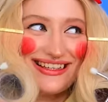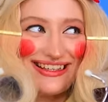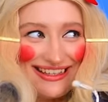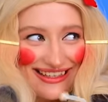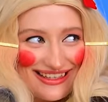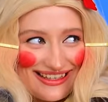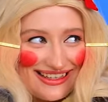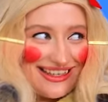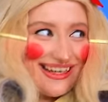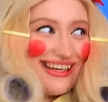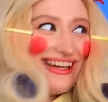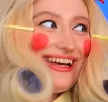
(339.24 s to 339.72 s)
I
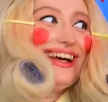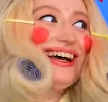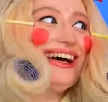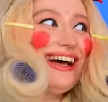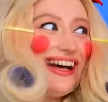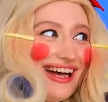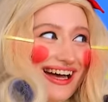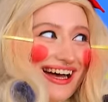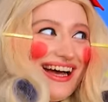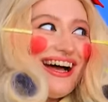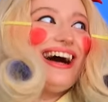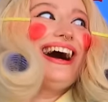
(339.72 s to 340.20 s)
found
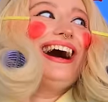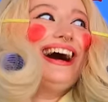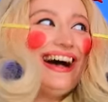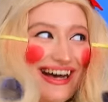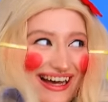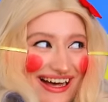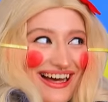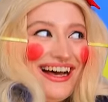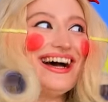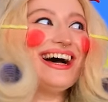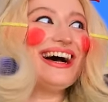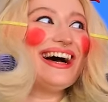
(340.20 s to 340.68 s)
the
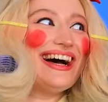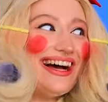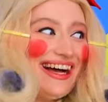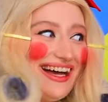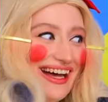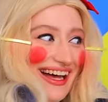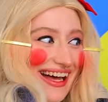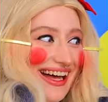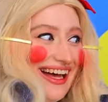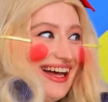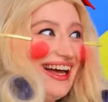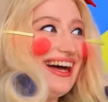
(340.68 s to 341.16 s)
student.
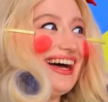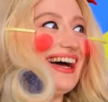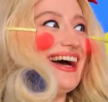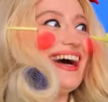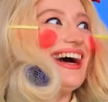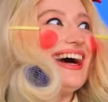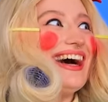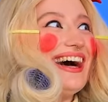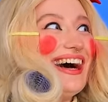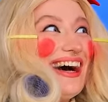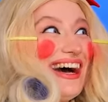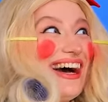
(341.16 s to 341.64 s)
Let's
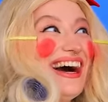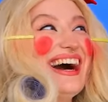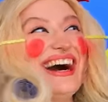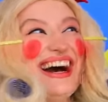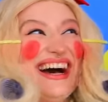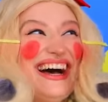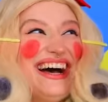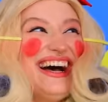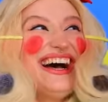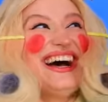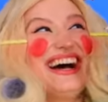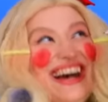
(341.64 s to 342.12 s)
get to
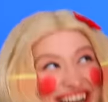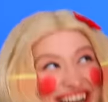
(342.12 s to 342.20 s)
work.